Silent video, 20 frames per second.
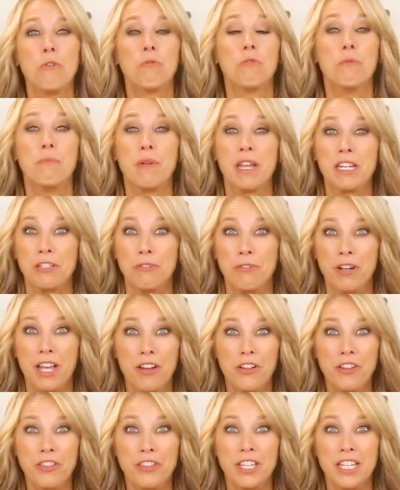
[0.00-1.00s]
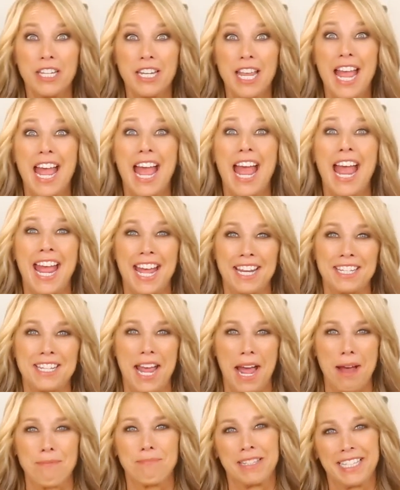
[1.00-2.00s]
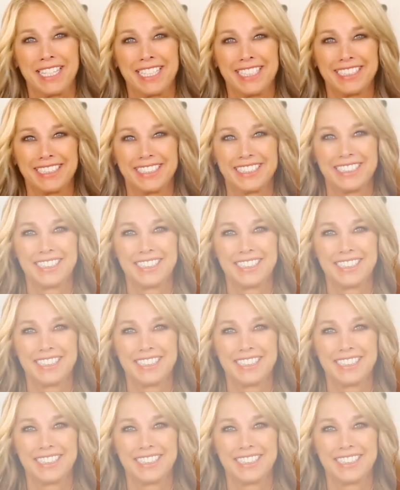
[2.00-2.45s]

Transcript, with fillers: will make you healthy and happy.